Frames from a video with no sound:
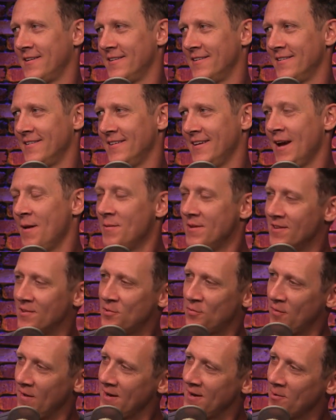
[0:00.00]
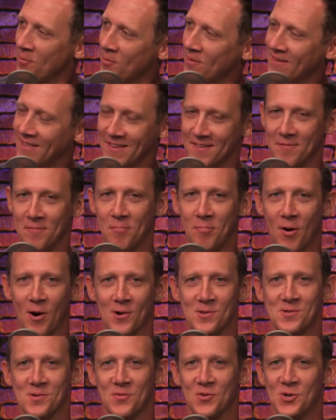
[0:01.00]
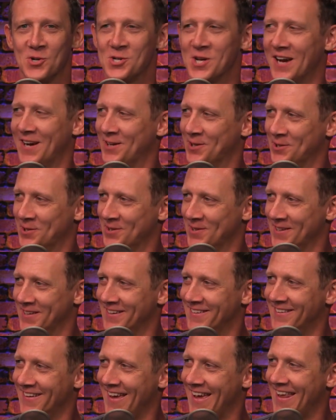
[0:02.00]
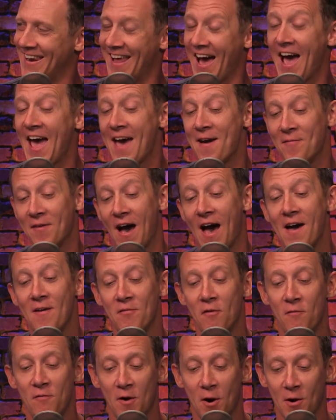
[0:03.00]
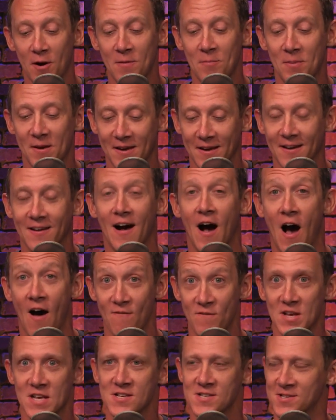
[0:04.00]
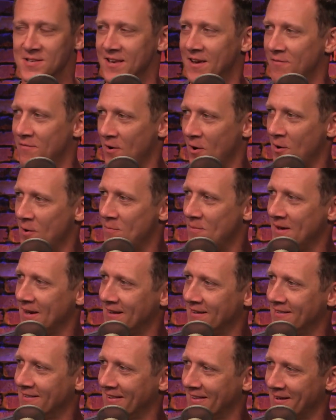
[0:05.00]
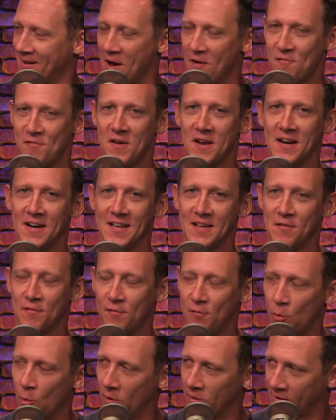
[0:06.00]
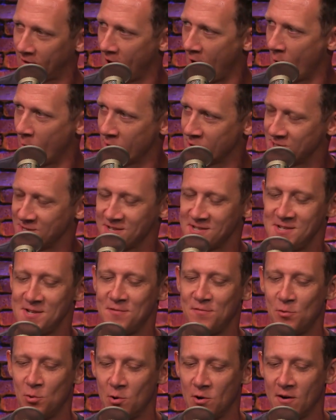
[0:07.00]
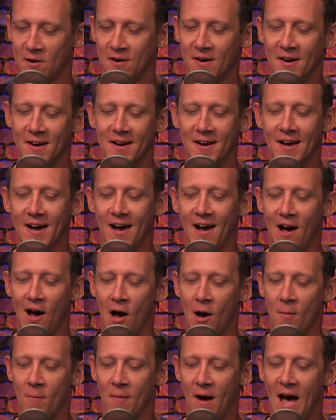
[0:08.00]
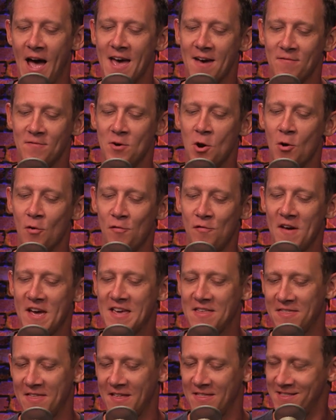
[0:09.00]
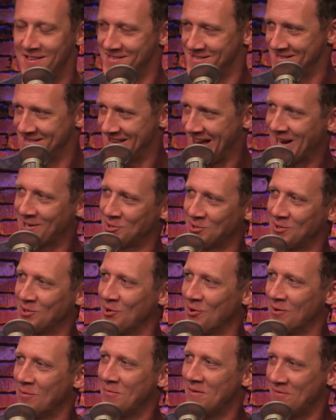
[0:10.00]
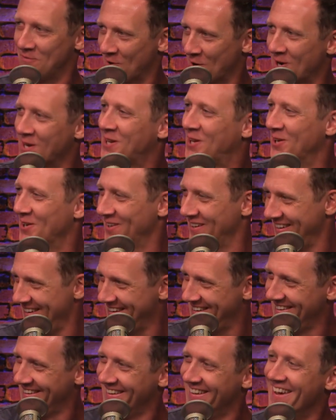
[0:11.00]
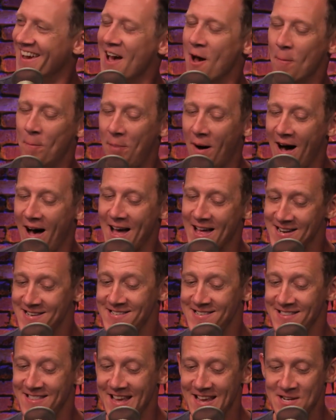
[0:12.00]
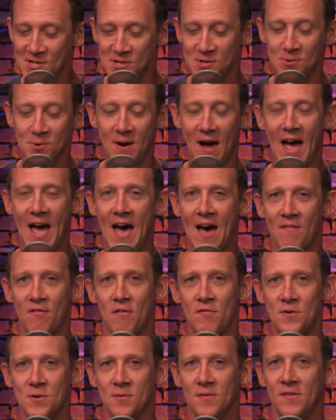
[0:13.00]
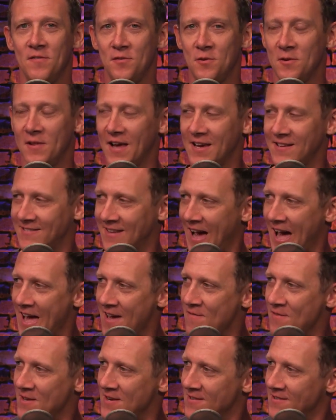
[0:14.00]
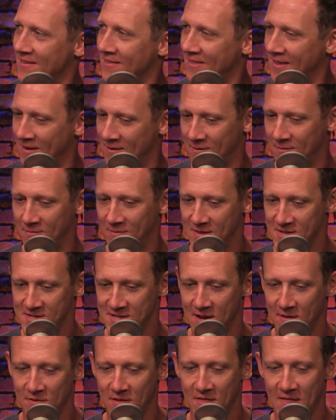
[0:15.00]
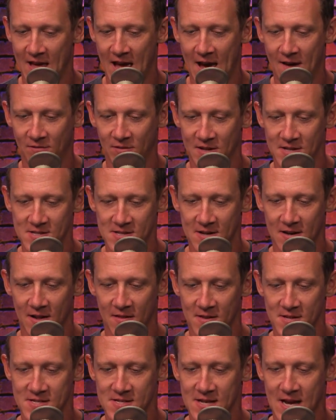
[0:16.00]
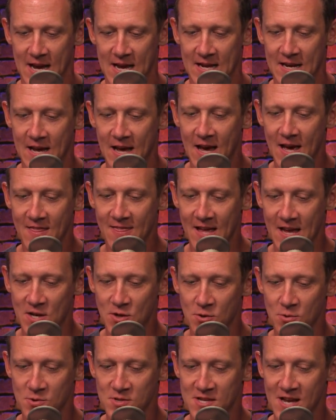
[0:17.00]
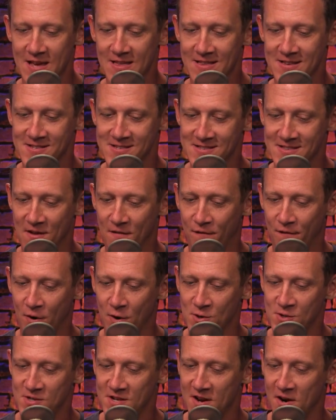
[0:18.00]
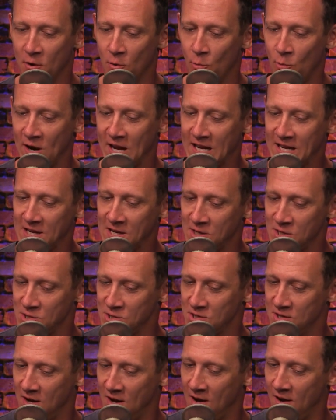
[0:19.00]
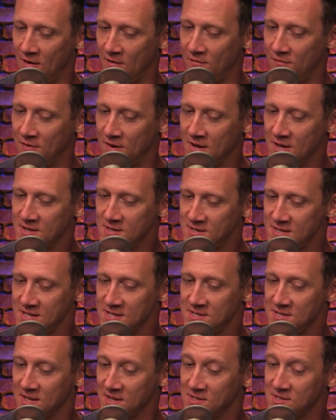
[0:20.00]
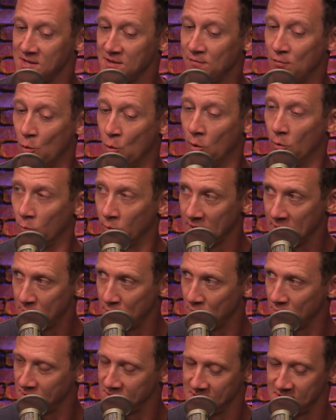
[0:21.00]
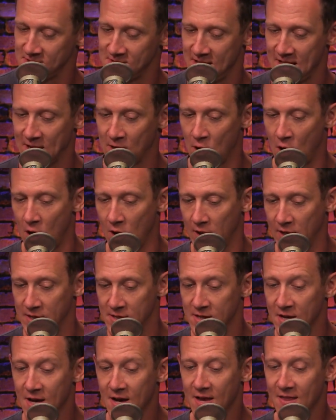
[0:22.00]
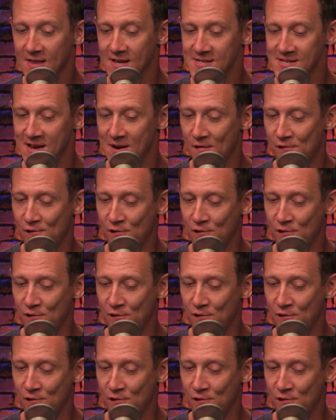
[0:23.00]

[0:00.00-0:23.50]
Mm -hmm. I mean, it's fun to relive parts of your childhood childhood, and I have I have a very big, obviously, a very big like, affinity for the Commodore 64. Um, I have no faith that this is actually going to be very good, but they do have if you if you like dive into the the stuff that they have listed on the site, they do say this is the first in a range of C64 reboots as they call it. They say a